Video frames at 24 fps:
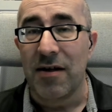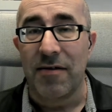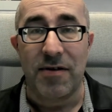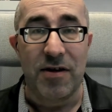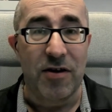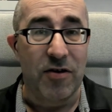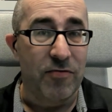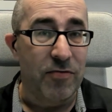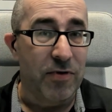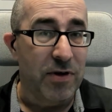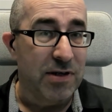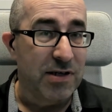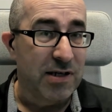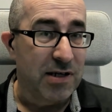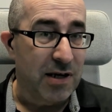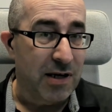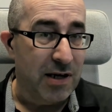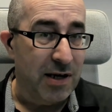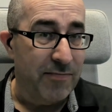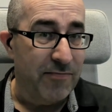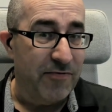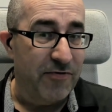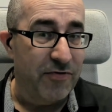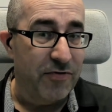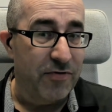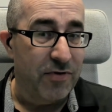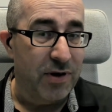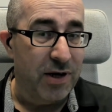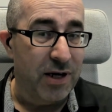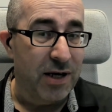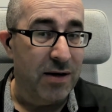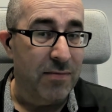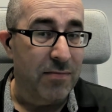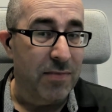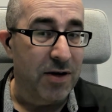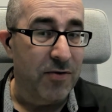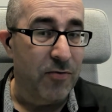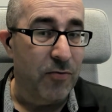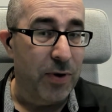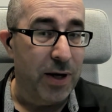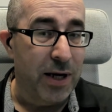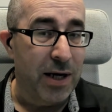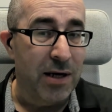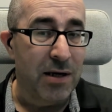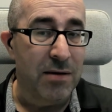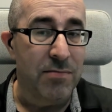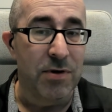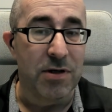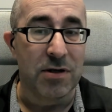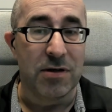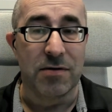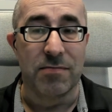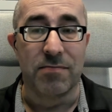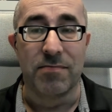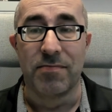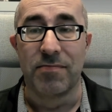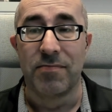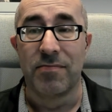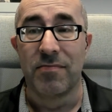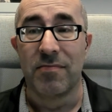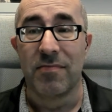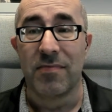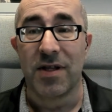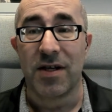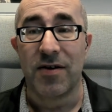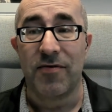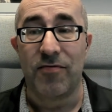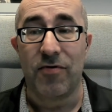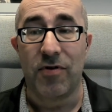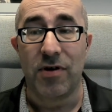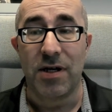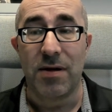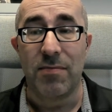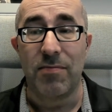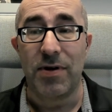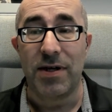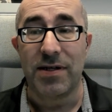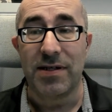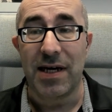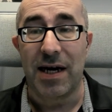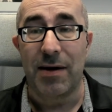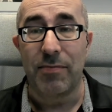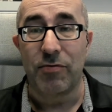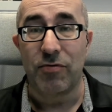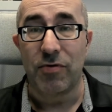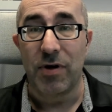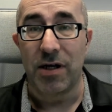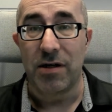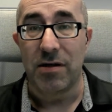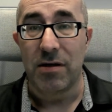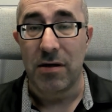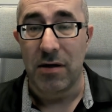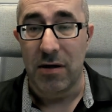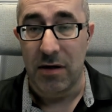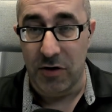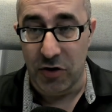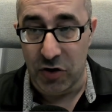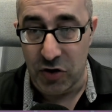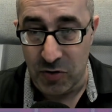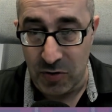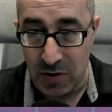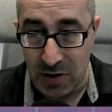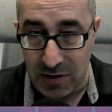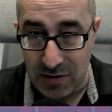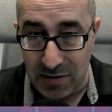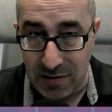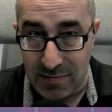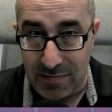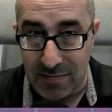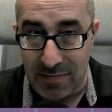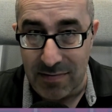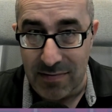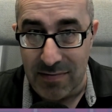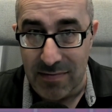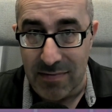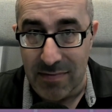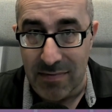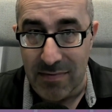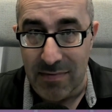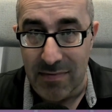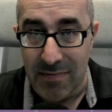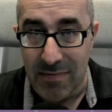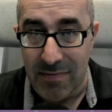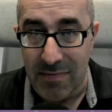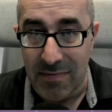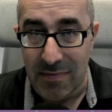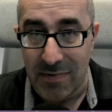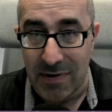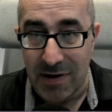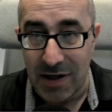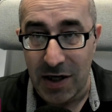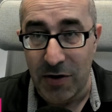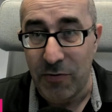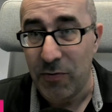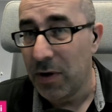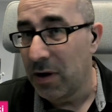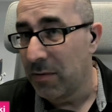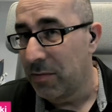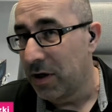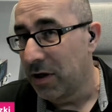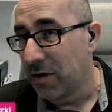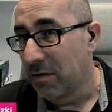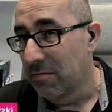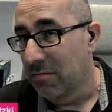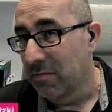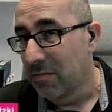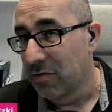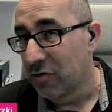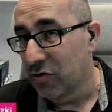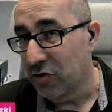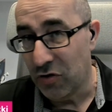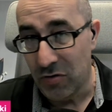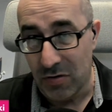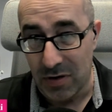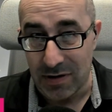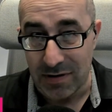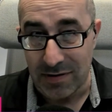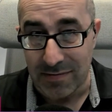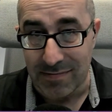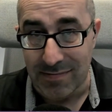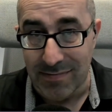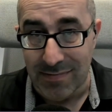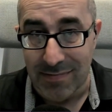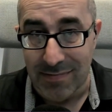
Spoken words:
the overall time frame available for an in-place upgrade is short. It will be short,